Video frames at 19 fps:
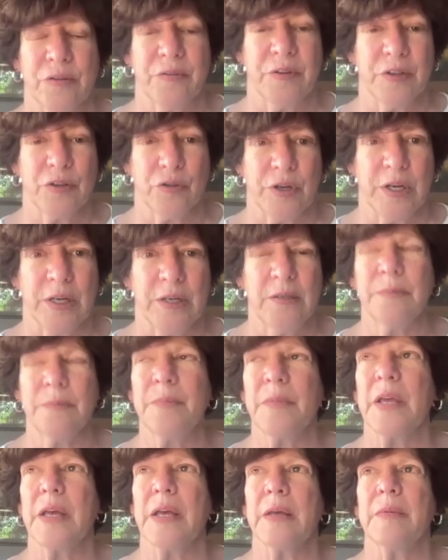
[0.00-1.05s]
of Israel
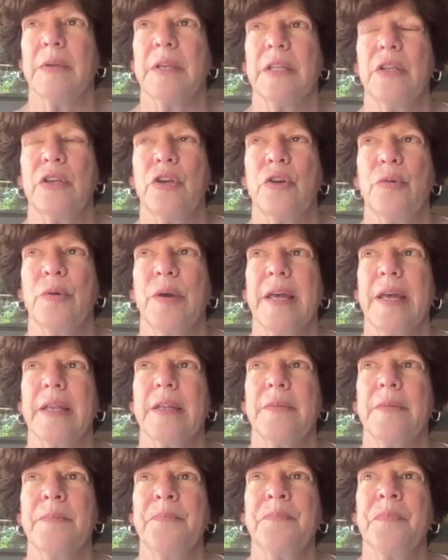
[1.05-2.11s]
in the
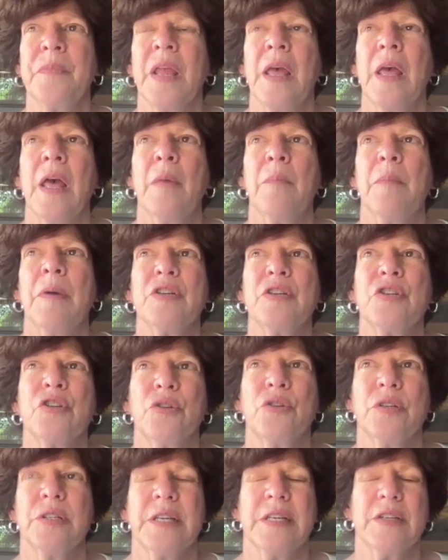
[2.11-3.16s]
UN, but as
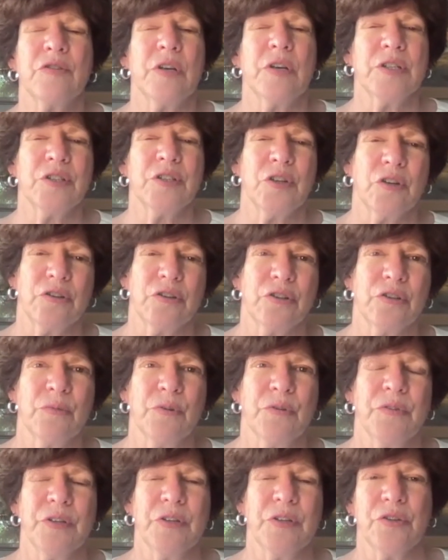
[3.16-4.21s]
soon as Israel started to
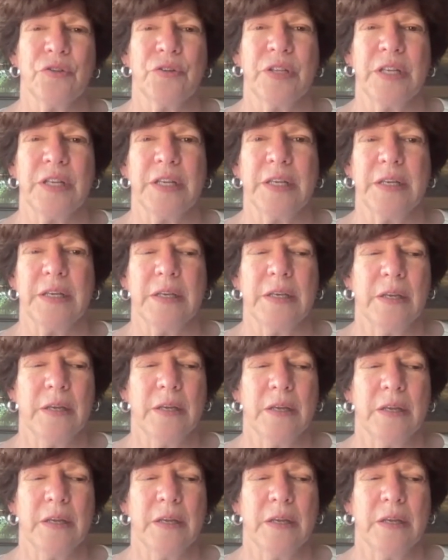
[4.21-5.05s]
move into the